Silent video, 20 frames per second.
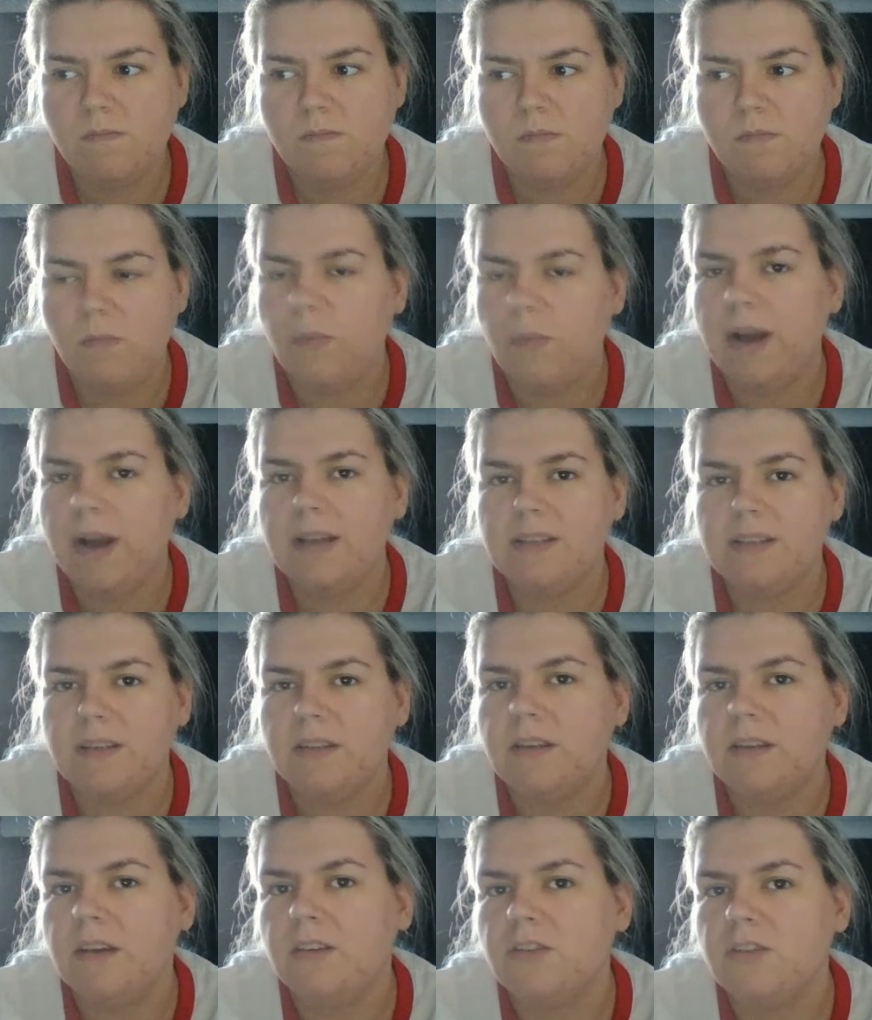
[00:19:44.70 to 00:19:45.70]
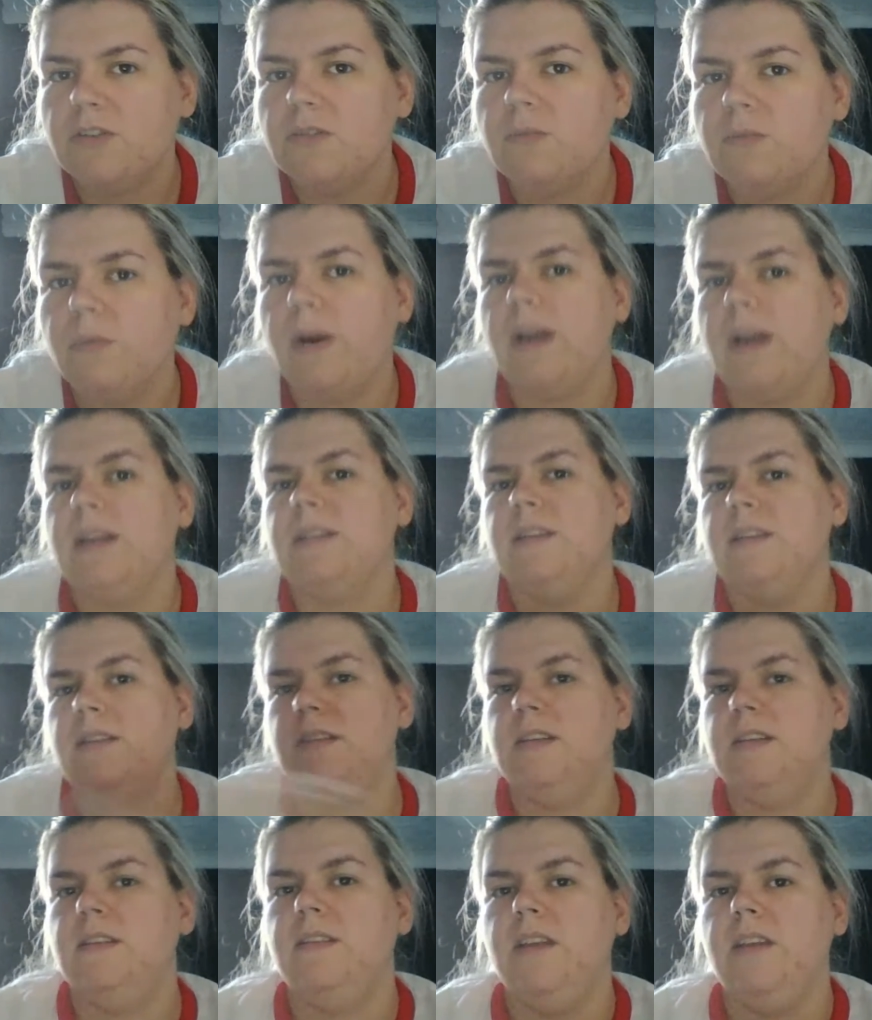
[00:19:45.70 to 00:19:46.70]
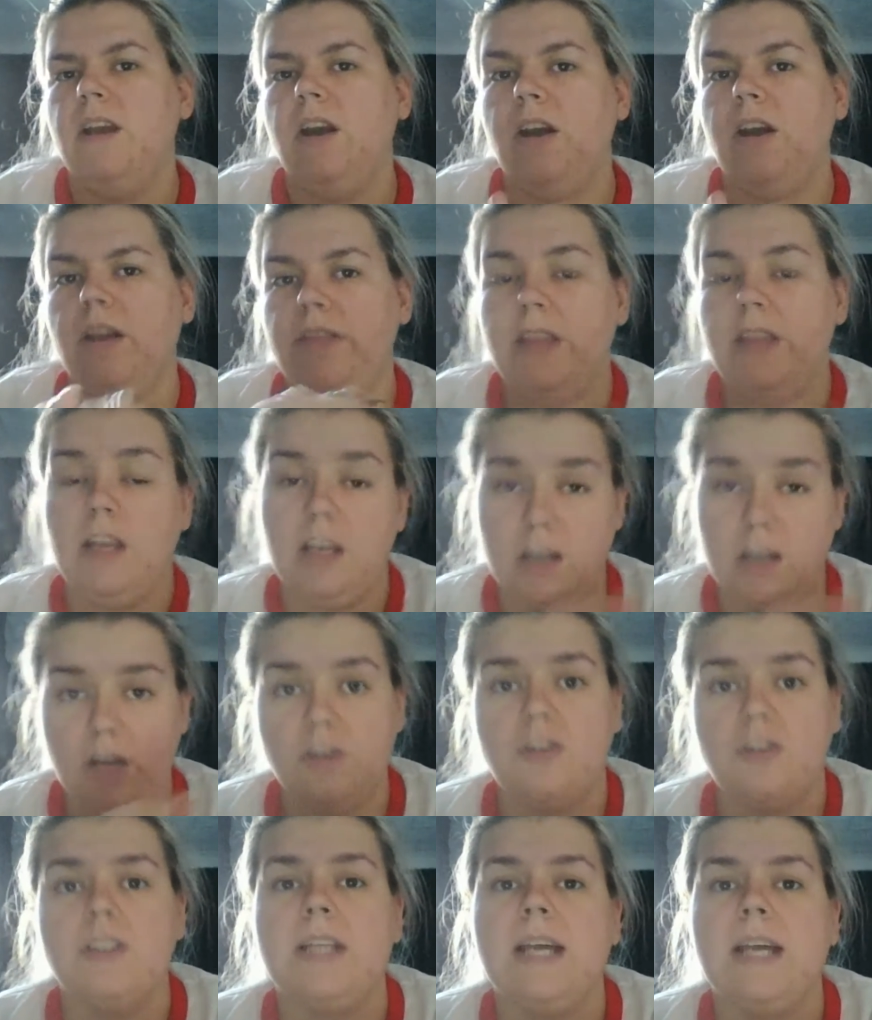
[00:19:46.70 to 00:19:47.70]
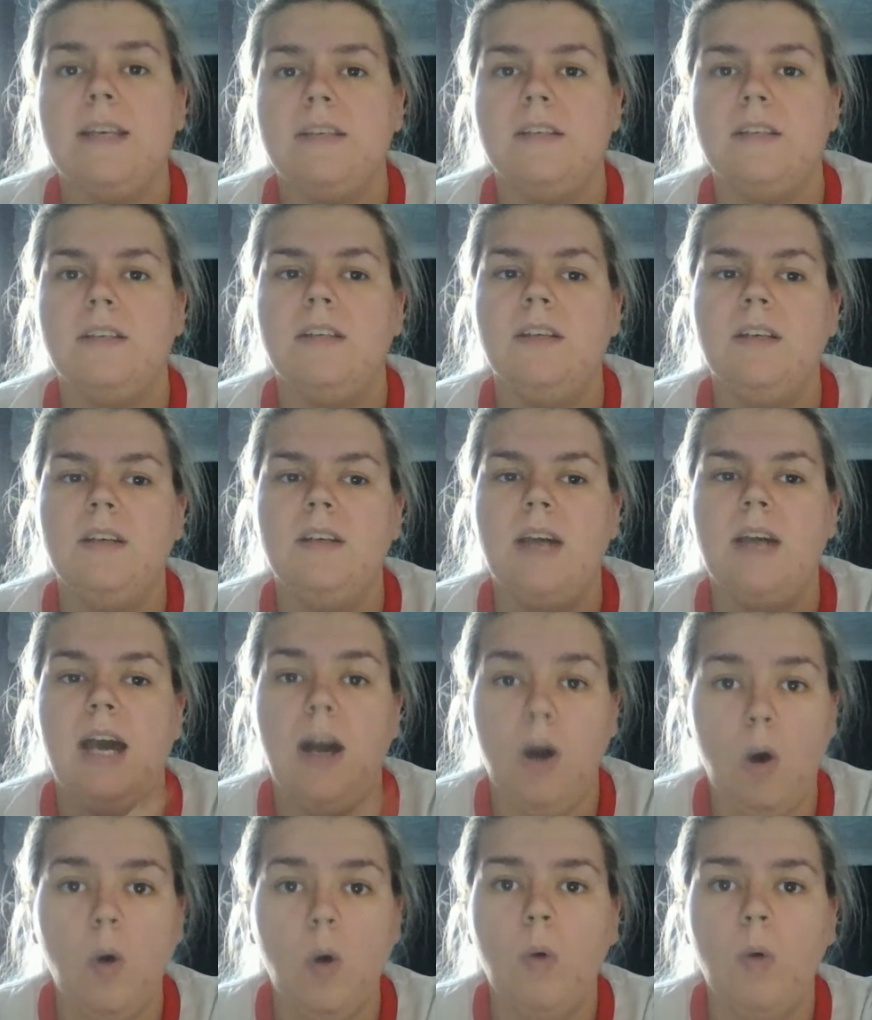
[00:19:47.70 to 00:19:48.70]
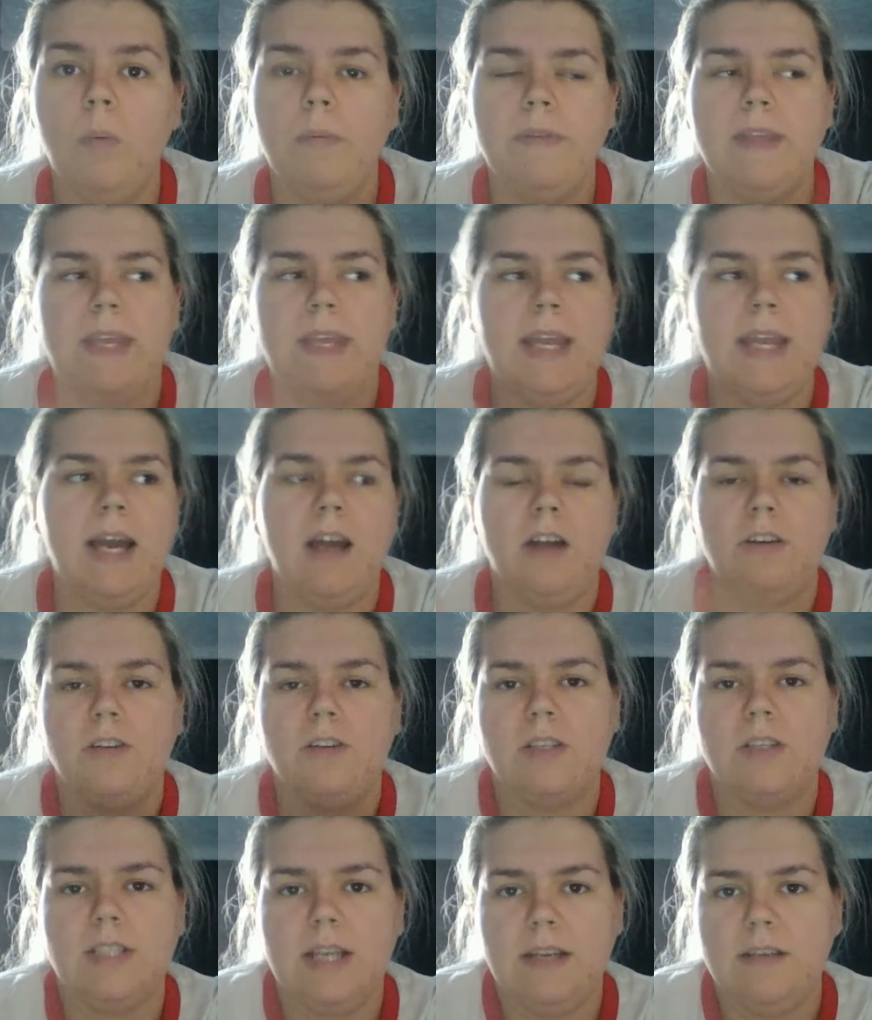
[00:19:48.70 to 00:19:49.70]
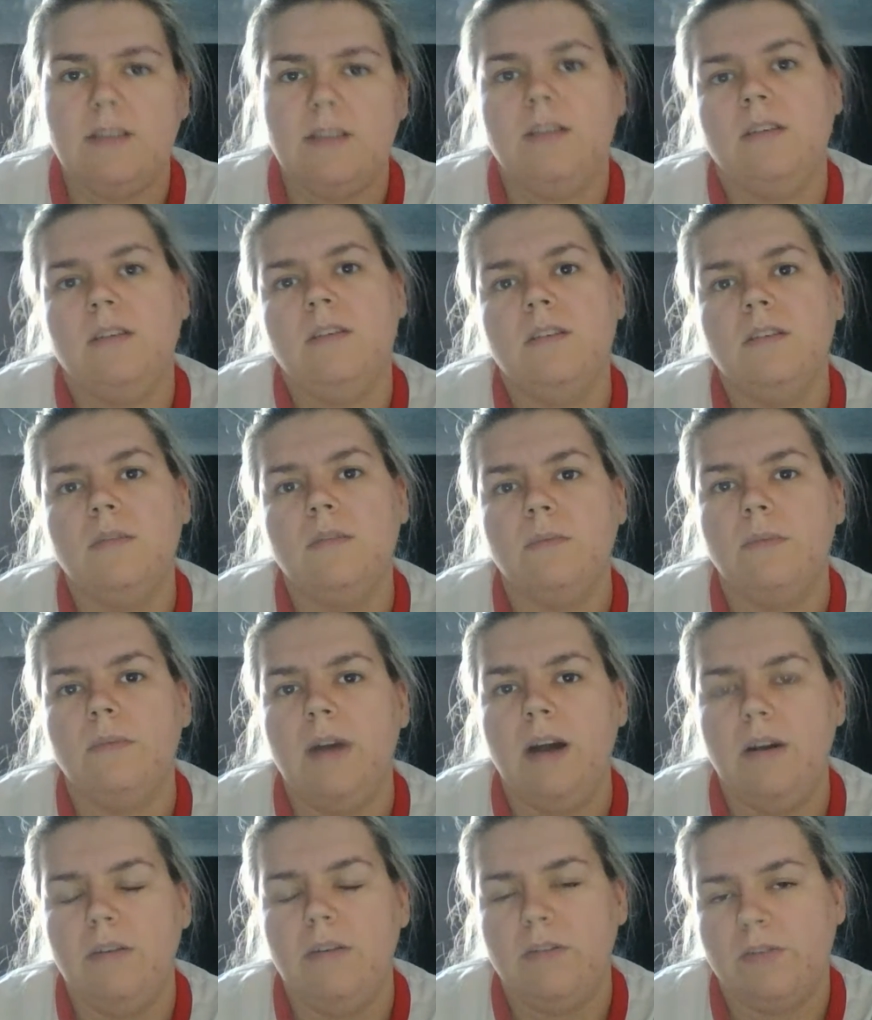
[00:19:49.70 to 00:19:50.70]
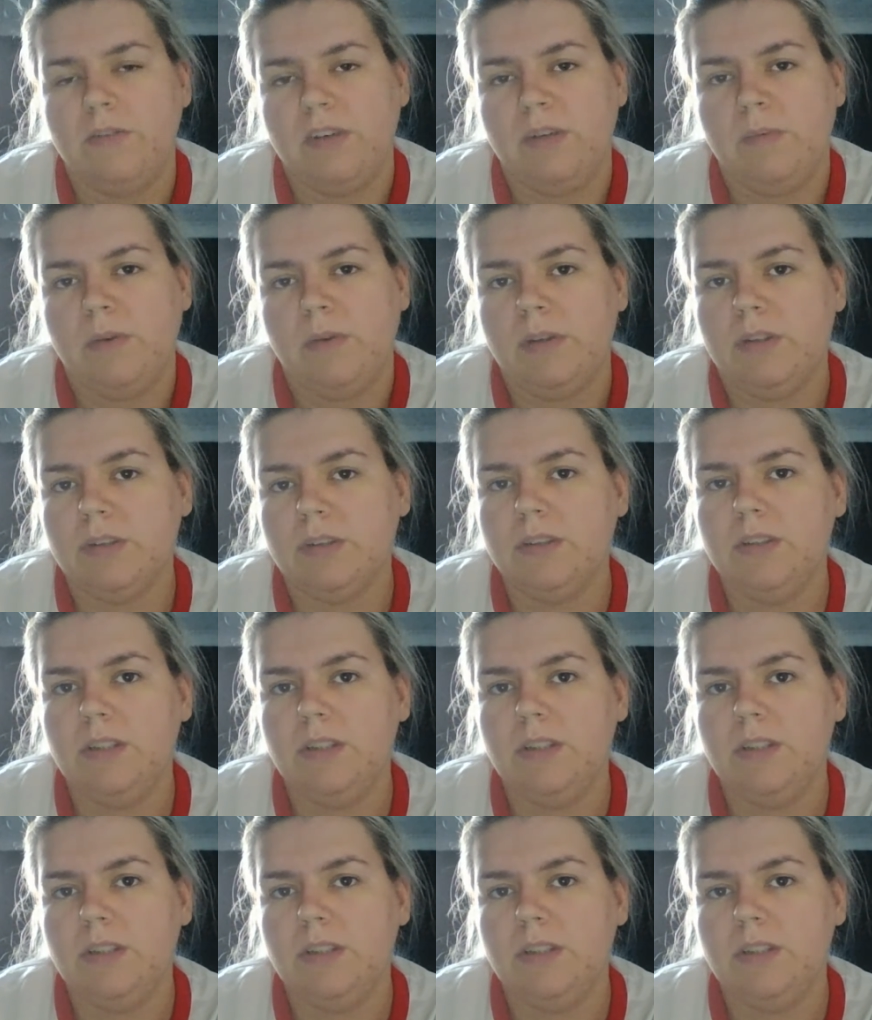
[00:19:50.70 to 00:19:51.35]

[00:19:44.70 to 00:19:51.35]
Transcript: Why is it they can understand it at home, but they can't understand it out in the real world?